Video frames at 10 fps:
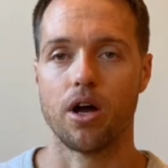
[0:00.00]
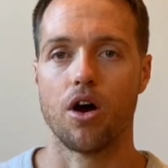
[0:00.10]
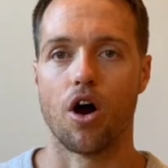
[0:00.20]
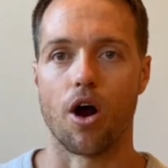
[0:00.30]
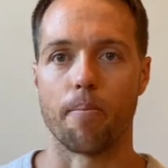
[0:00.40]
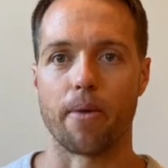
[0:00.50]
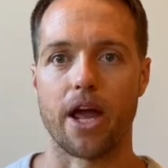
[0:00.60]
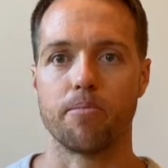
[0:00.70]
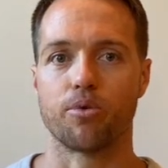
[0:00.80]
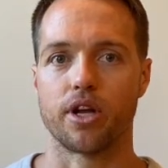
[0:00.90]
our
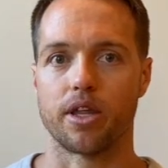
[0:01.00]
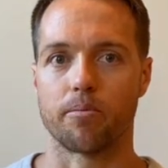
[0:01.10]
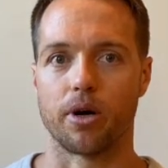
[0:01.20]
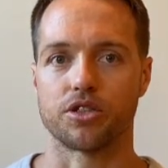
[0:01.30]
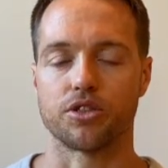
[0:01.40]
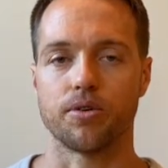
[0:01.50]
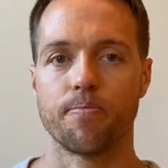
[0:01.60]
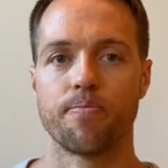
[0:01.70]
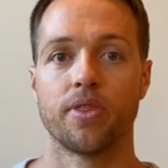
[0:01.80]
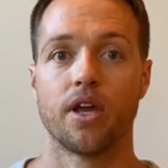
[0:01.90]
main breathing muscle,
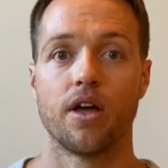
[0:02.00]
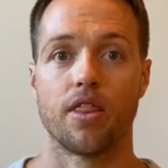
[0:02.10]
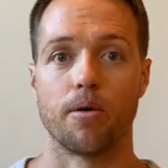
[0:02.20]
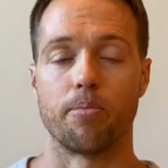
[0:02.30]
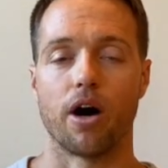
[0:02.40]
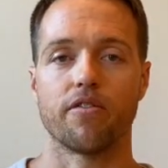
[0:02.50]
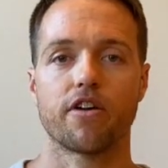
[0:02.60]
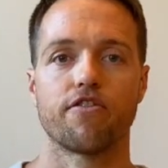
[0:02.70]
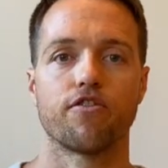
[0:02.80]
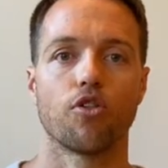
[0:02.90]
the pelvic
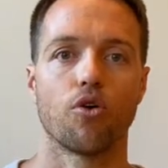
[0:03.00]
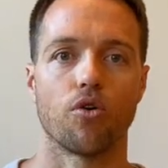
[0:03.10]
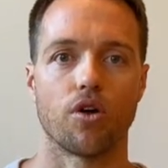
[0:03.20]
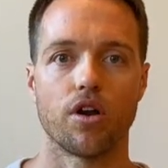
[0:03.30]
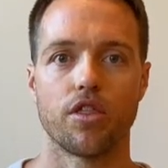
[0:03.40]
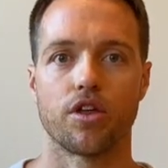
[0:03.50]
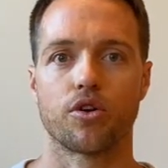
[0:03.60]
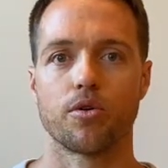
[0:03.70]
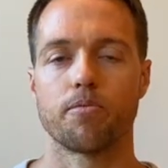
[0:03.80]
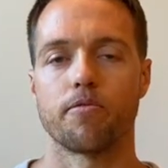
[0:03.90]
floor, the
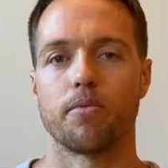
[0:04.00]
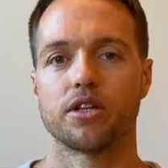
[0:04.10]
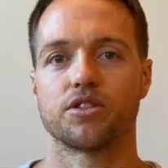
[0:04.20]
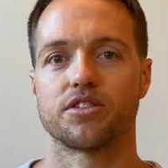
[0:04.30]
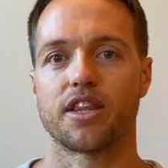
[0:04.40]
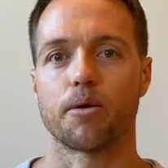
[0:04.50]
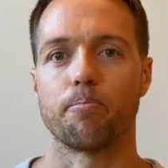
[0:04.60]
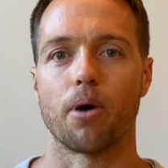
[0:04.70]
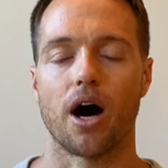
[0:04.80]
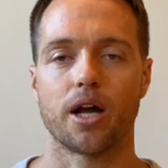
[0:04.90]
group of muscles at the
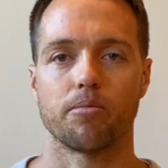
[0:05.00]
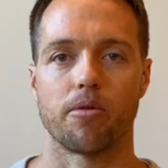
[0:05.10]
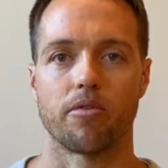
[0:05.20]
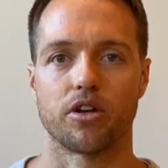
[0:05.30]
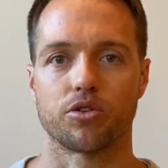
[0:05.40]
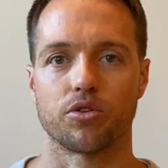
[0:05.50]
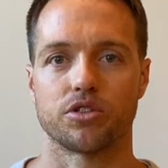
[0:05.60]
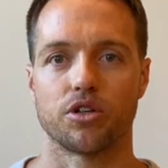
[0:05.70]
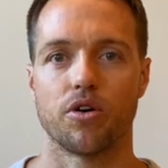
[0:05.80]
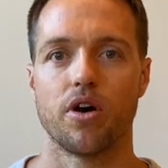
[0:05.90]
bottom of our
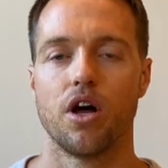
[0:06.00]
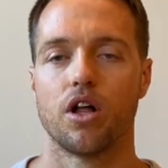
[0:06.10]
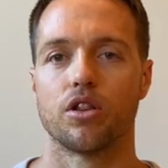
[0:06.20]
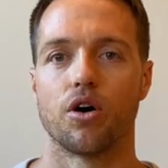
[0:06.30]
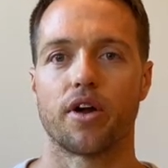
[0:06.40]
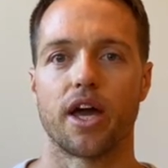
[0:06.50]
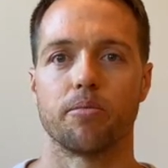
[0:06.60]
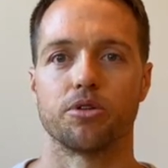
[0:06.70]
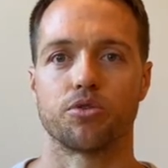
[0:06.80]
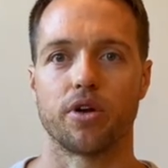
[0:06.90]
torso, located
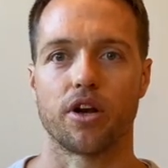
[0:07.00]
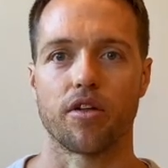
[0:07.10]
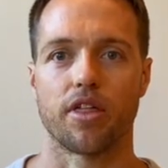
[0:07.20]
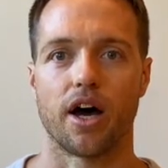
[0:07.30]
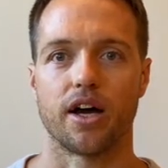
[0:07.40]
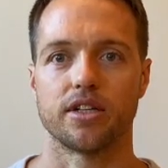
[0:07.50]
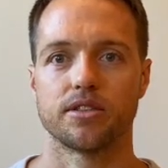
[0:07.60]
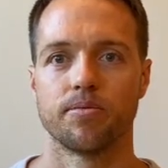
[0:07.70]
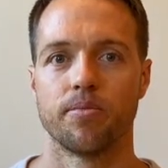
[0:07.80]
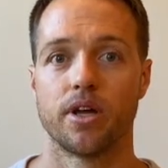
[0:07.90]
between our thighs,
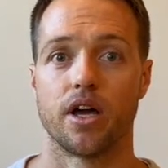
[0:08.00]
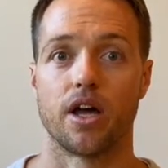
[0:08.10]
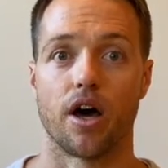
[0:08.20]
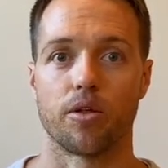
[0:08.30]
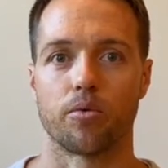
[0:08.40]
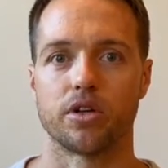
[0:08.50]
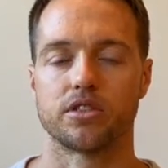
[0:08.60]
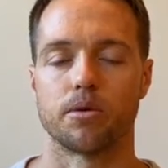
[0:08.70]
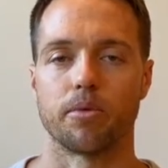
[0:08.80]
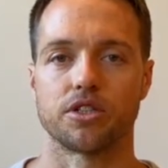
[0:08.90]
in other words, the
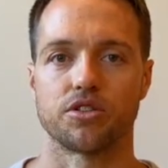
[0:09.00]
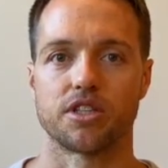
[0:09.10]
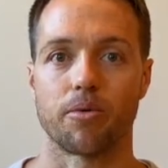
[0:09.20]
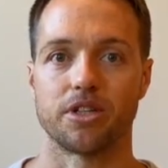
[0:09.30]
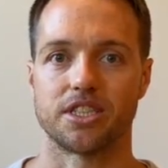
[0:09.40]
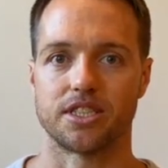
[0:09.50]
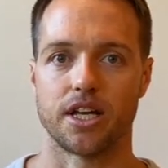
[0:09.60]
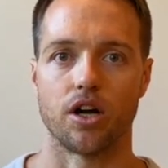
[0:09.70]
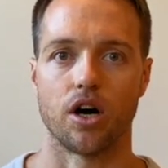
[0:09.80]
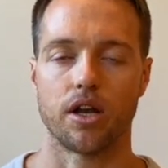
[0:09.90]
muscles that we sit on,